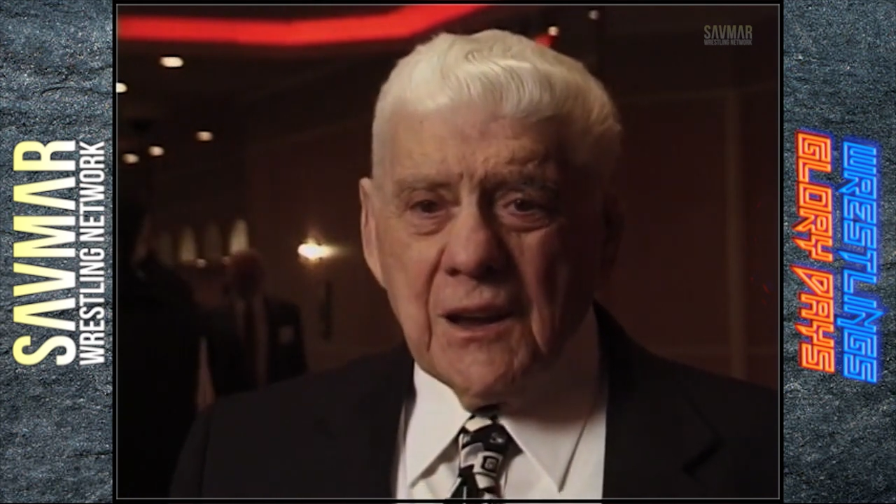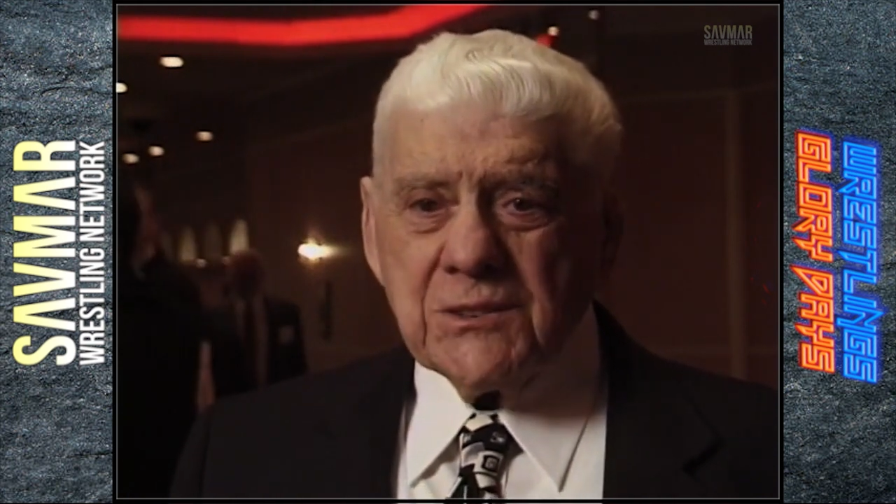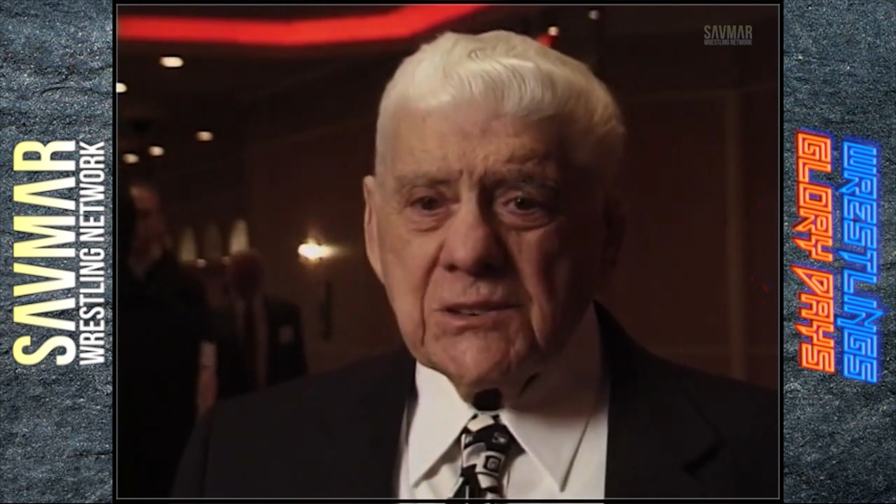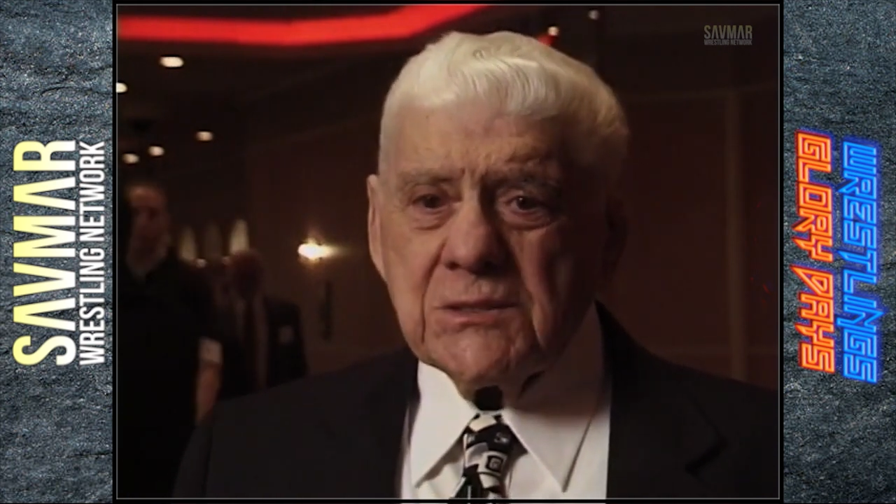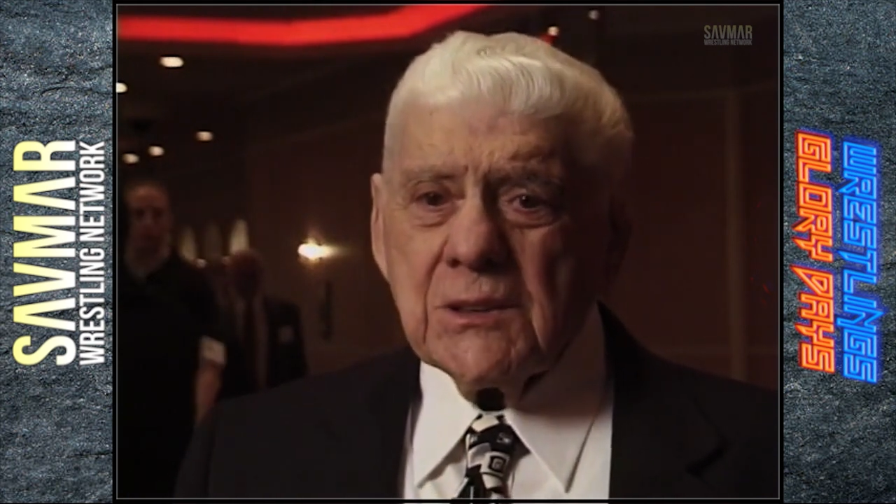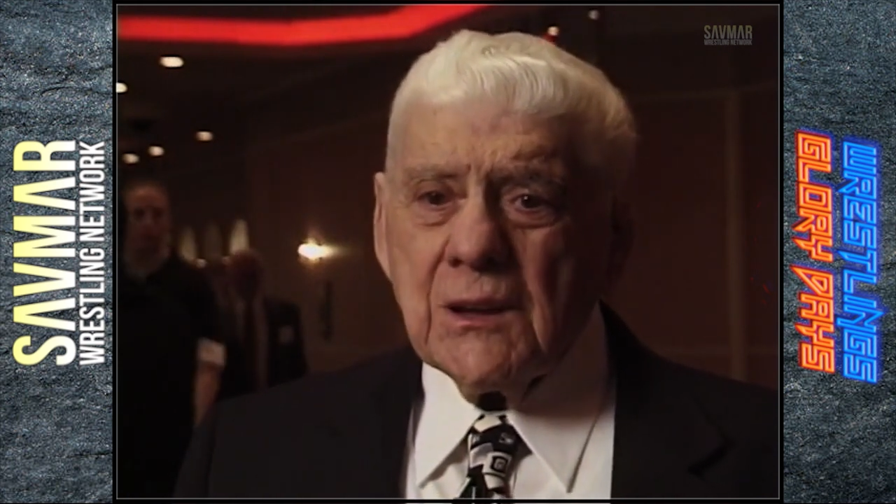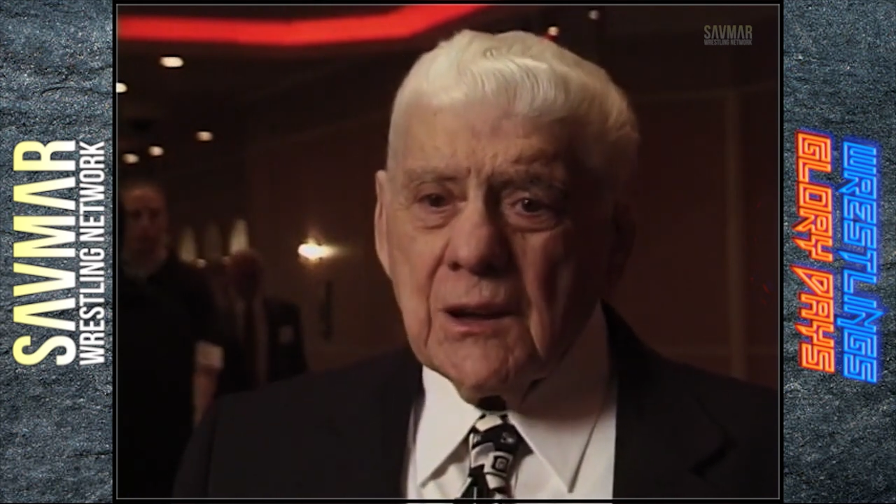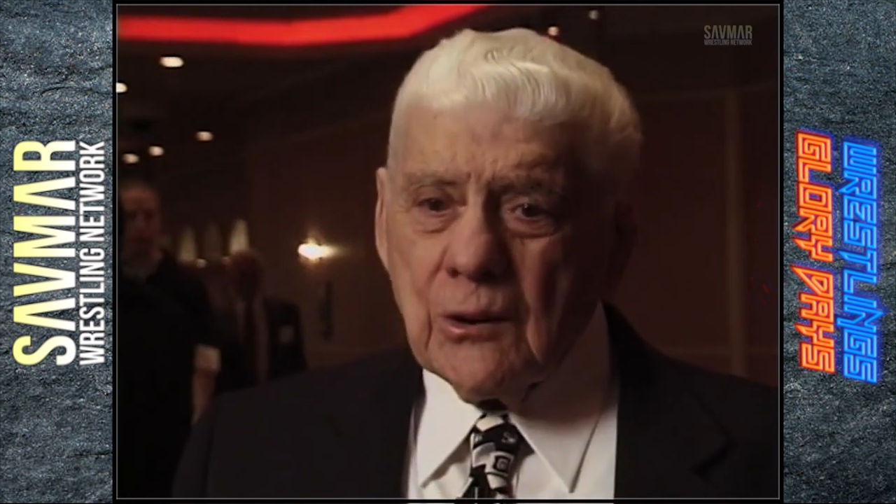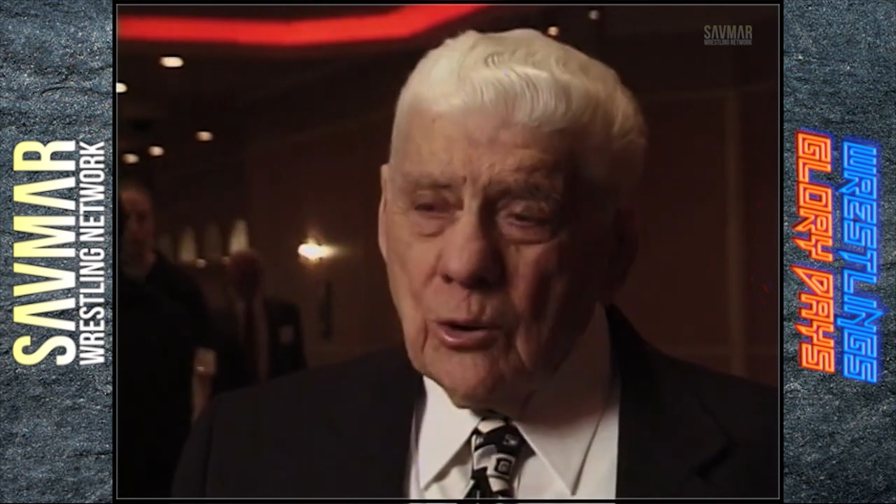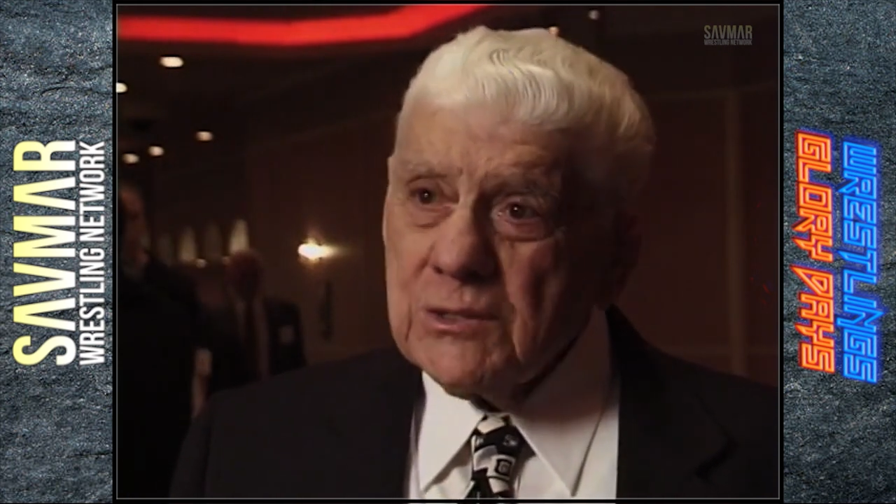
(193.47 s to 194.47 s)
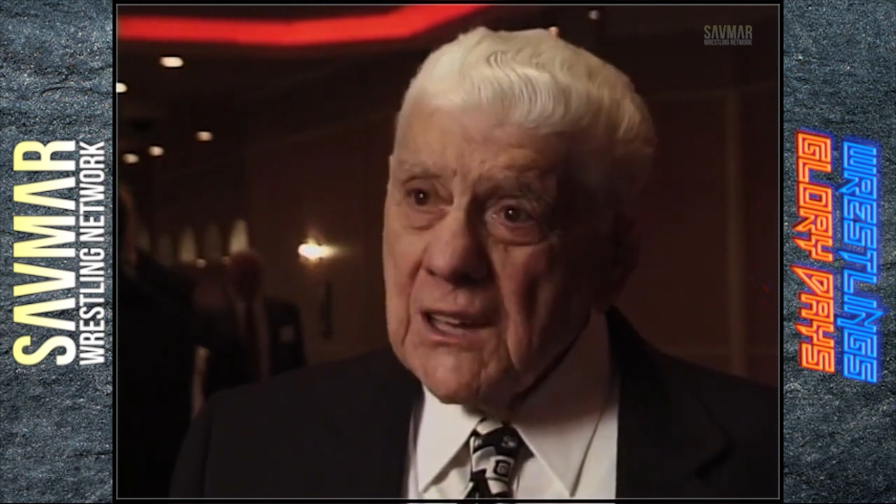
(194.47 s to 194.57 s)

He says, go